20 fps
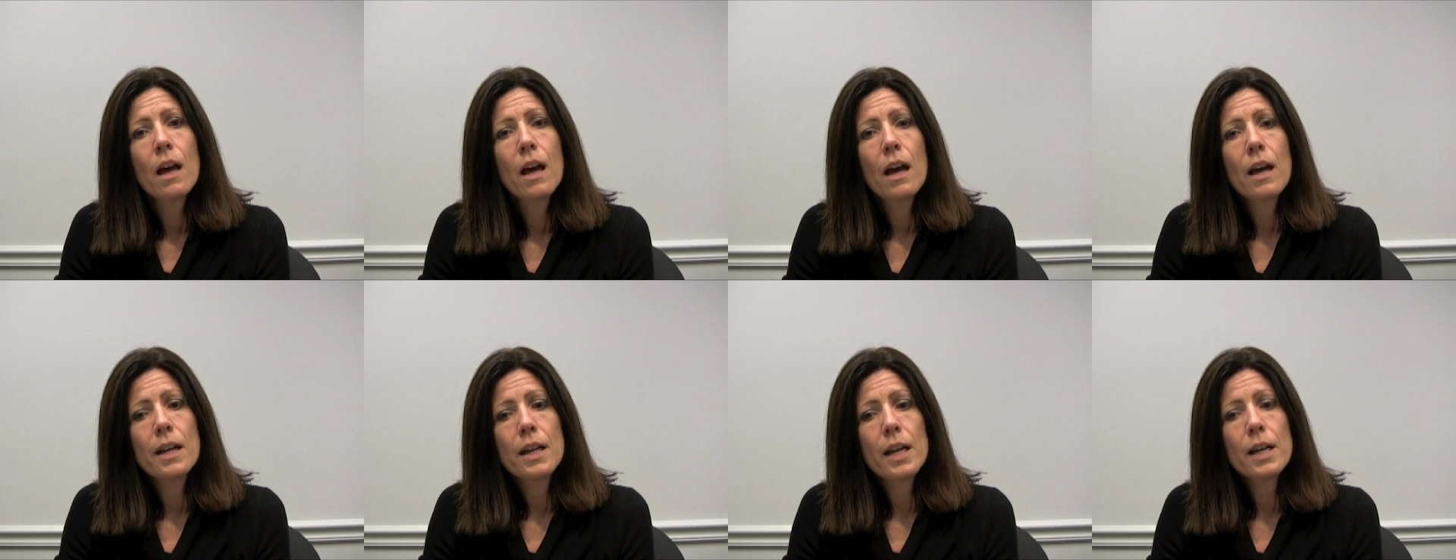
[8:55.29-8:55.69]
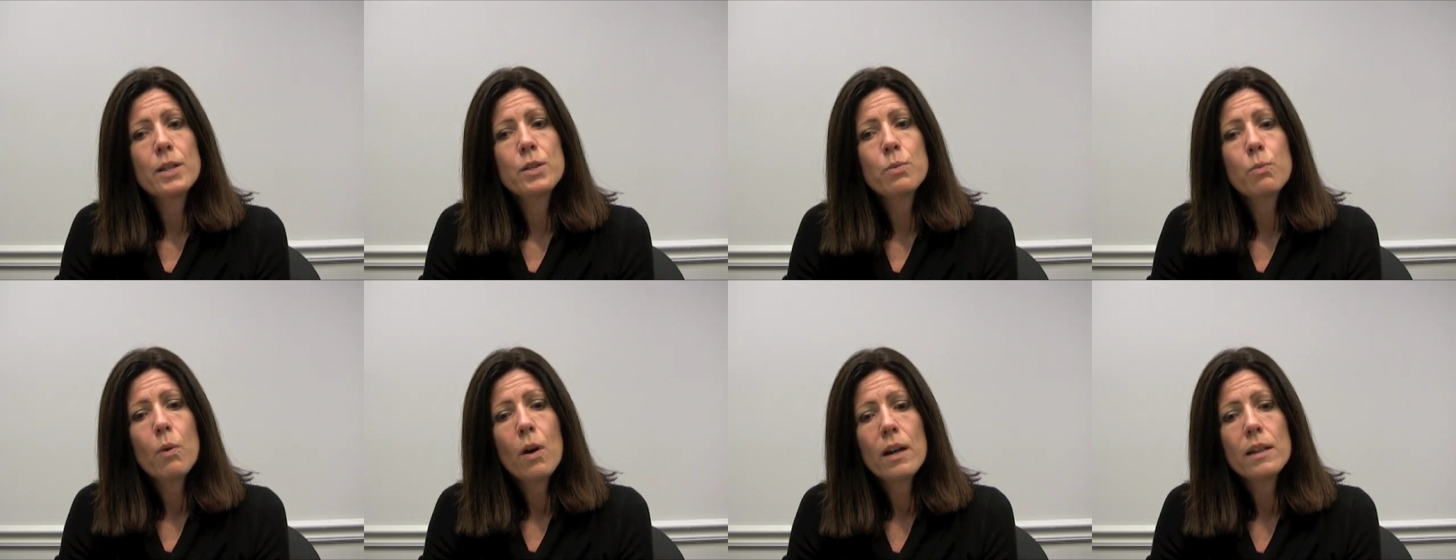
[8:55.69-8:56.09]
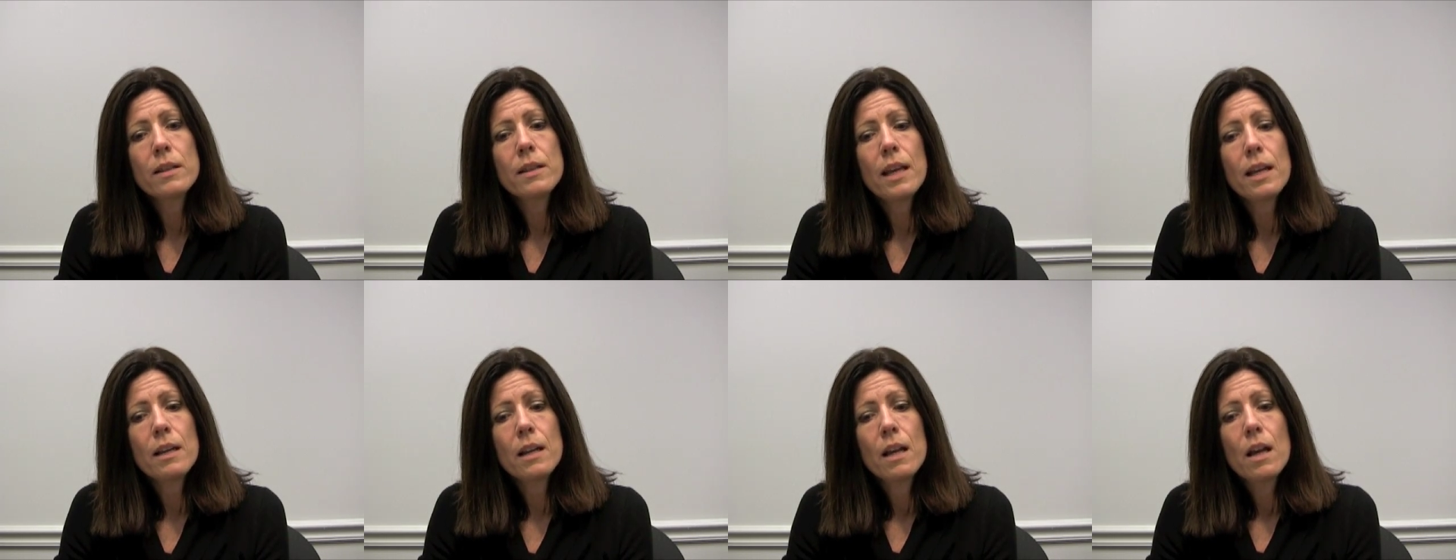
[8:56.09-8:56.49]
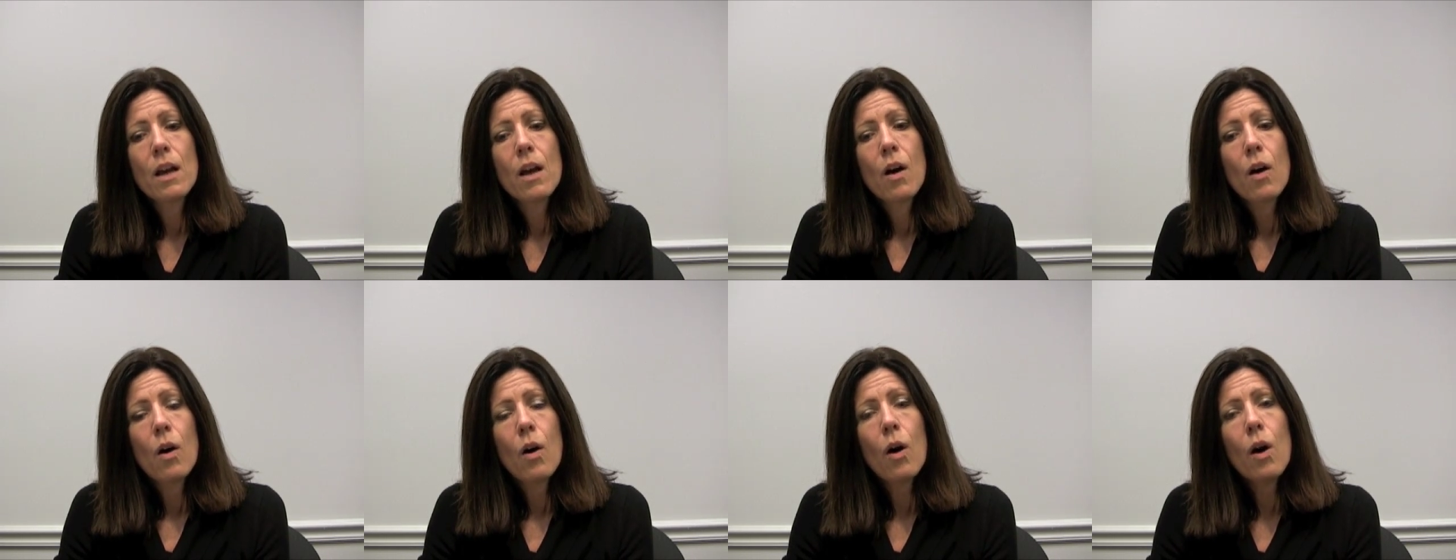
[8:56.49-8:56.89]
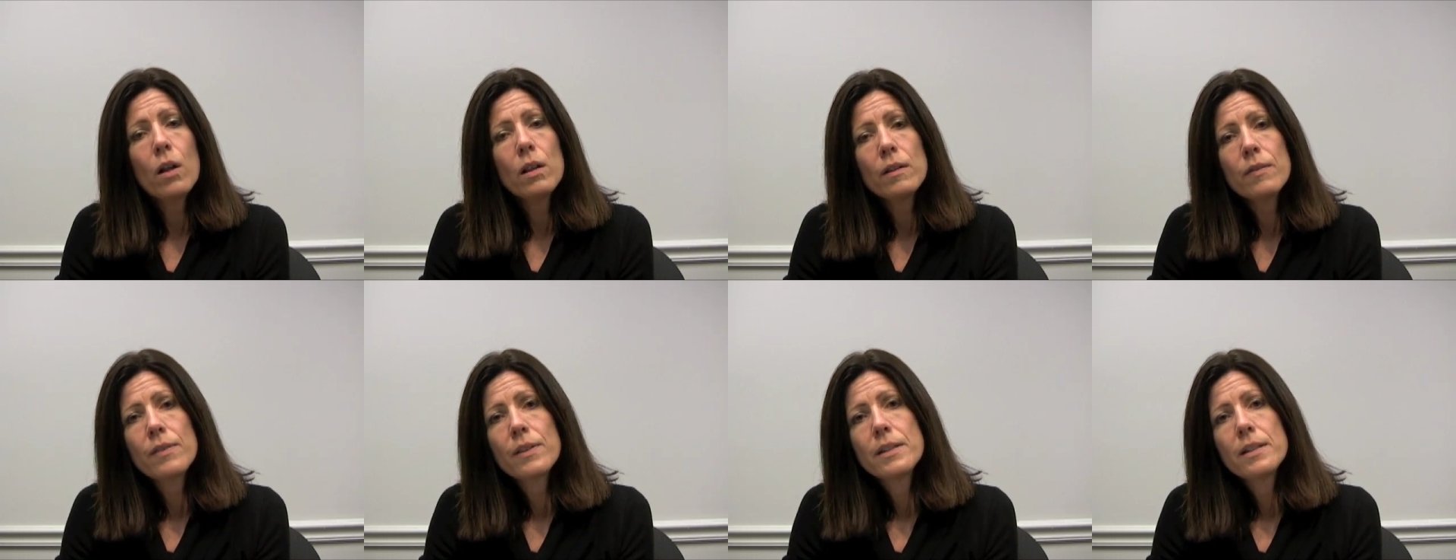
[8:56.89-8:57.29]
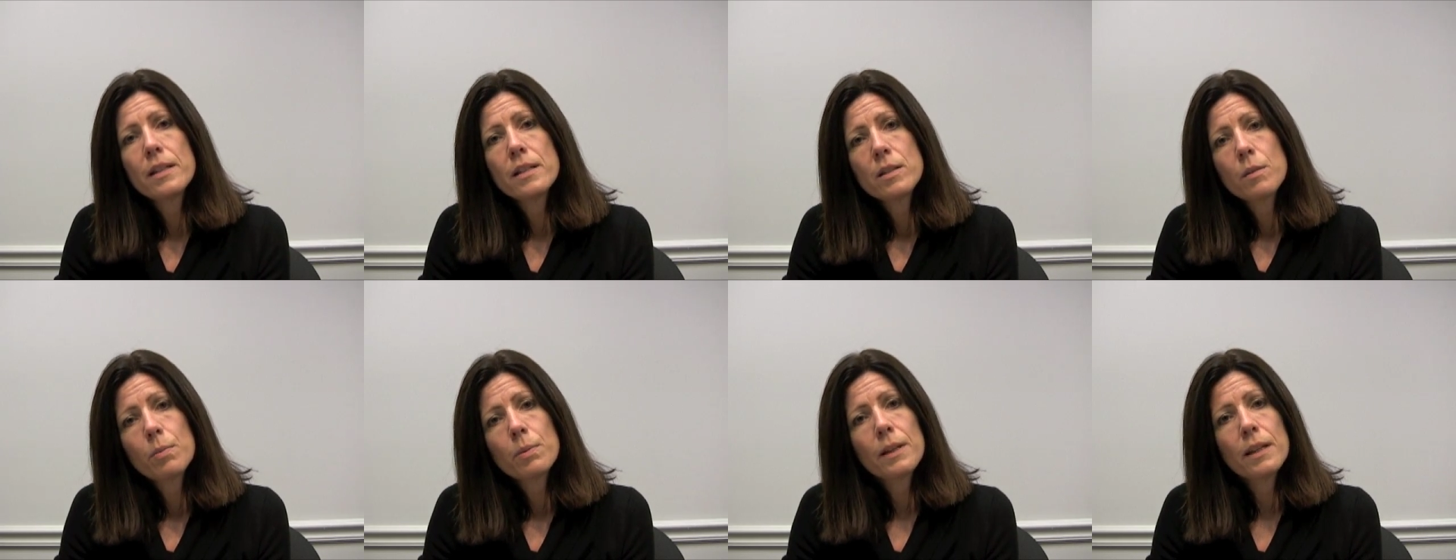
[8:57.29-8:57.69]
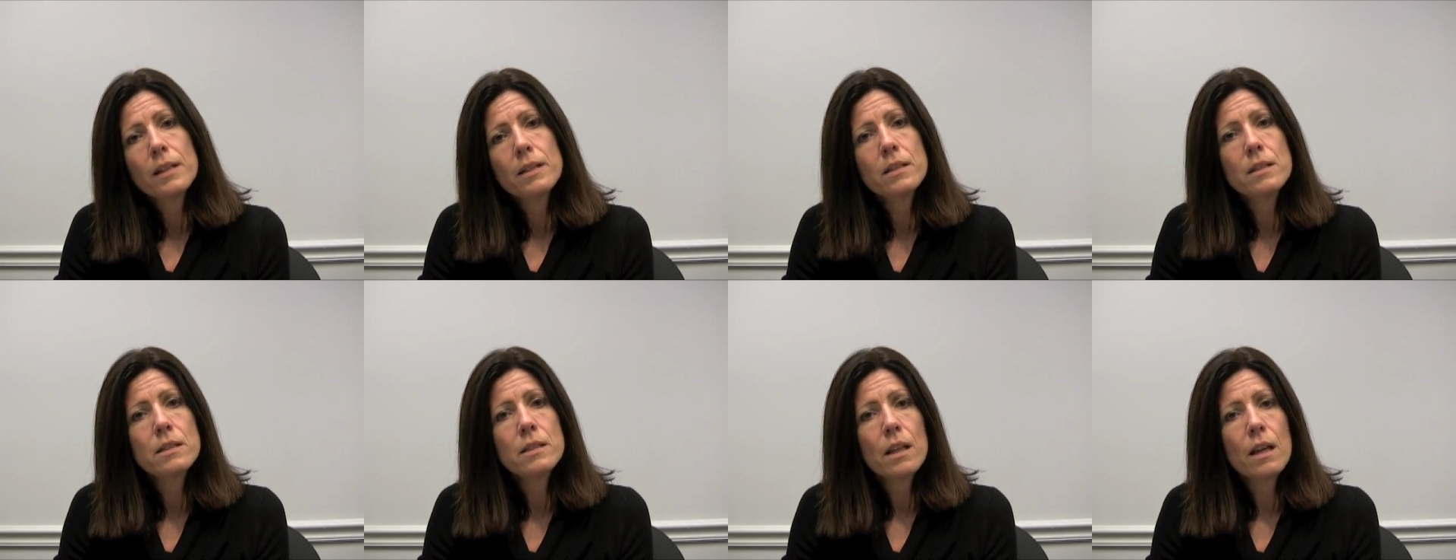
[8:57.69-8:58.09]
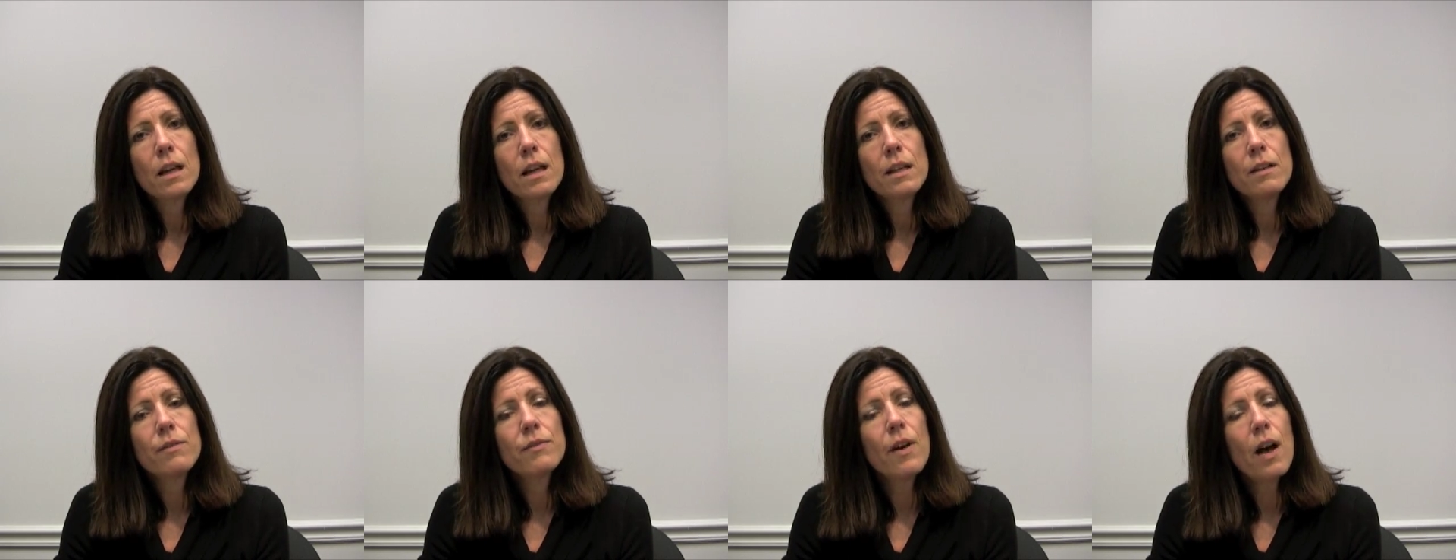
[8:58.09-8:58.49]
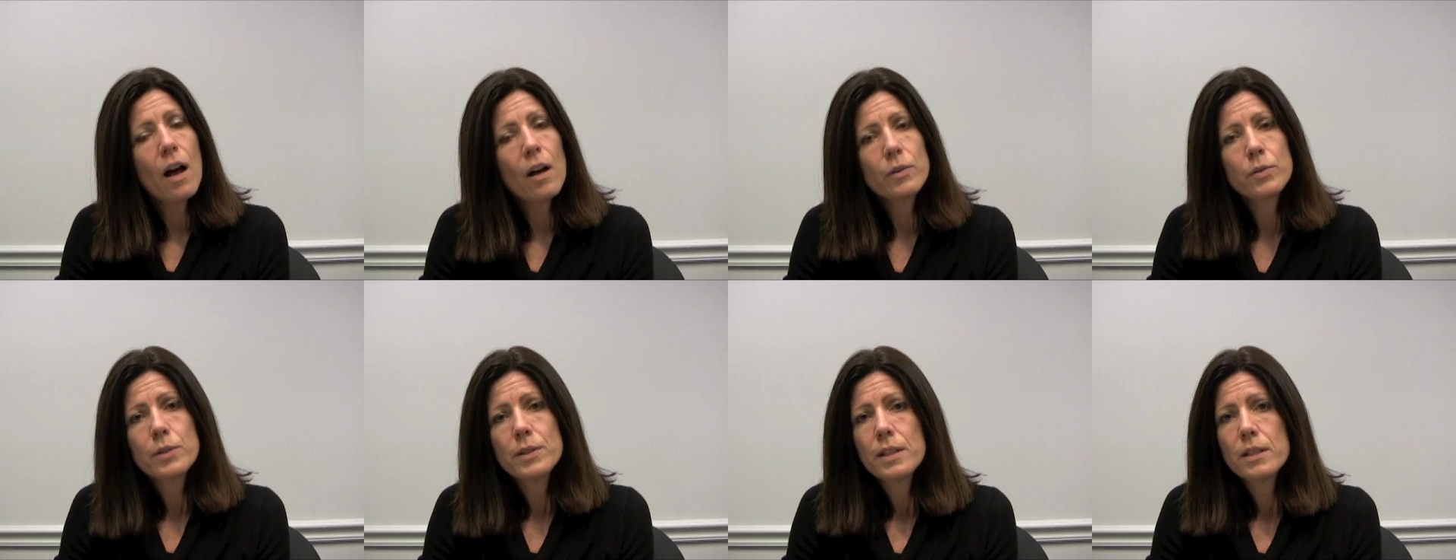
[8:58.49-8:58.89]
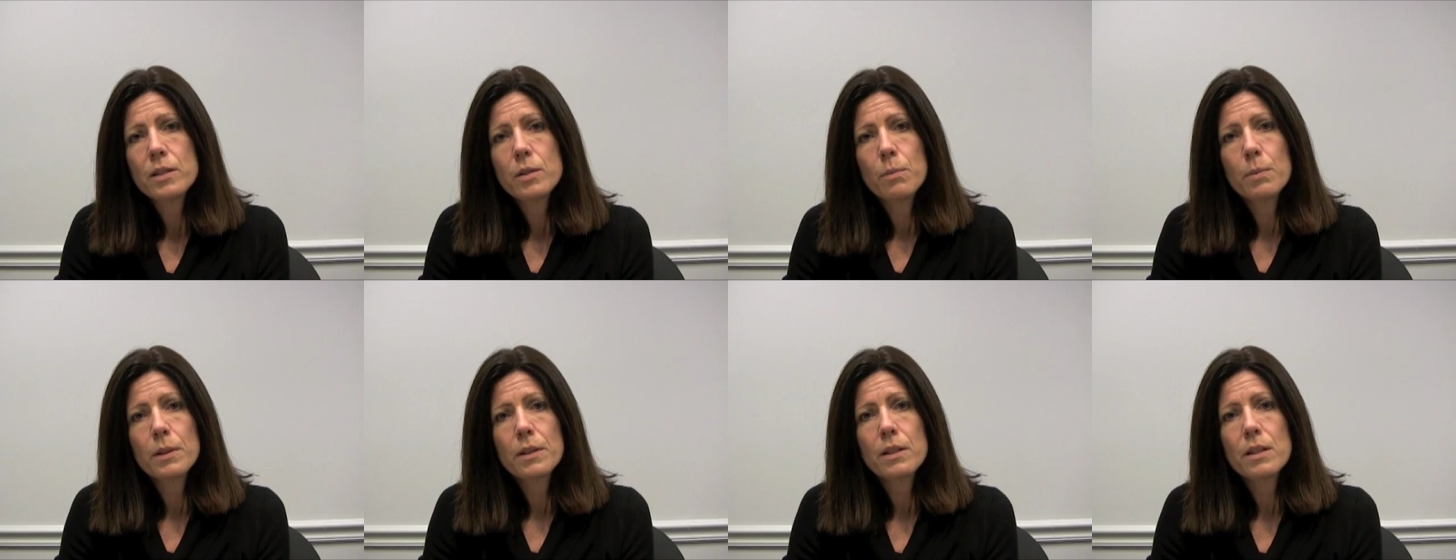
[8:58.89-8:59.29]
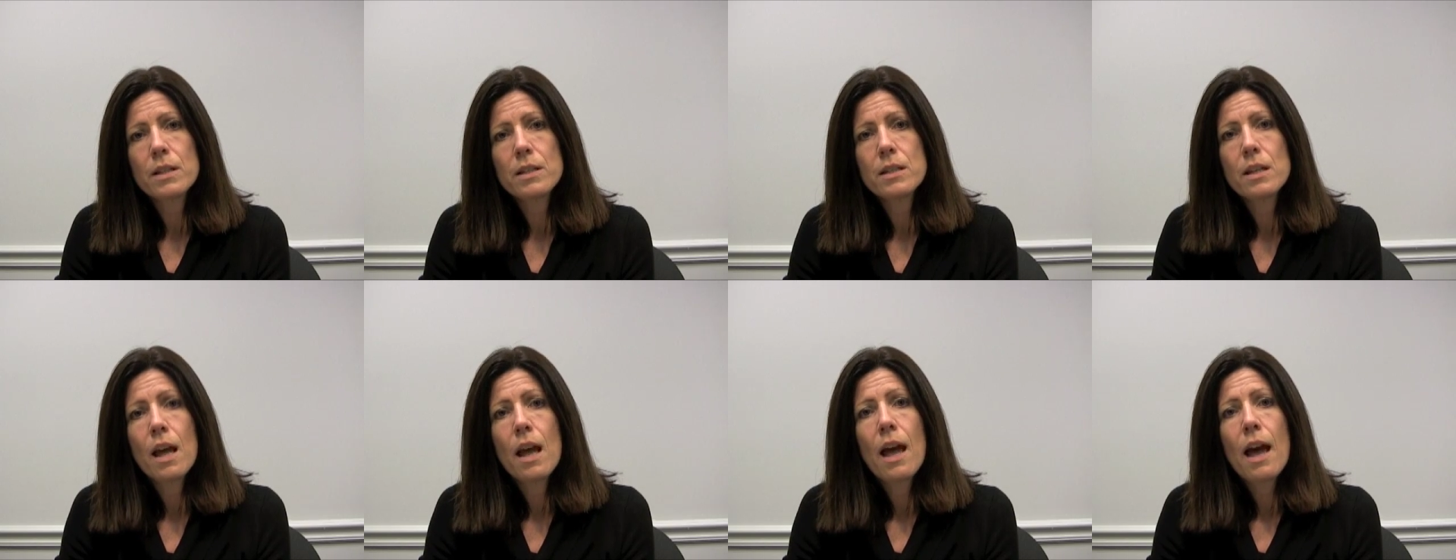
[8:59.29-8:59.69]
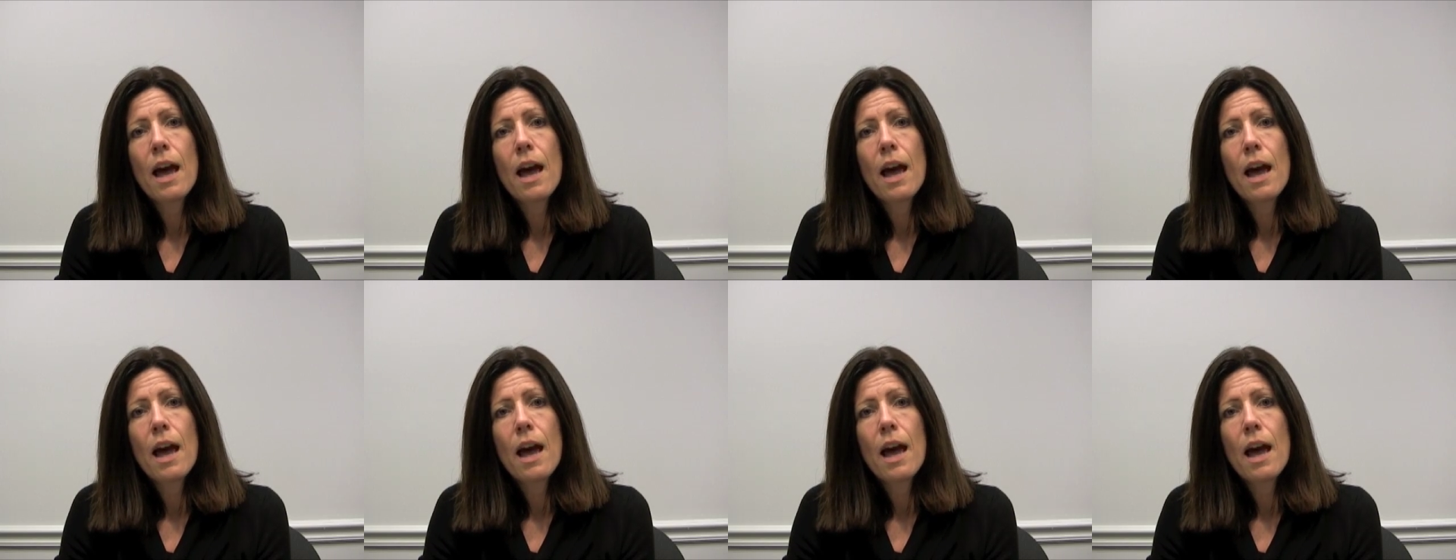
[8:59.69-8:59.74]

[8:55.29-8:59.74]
It's one that all of the disciplines involved with disabilities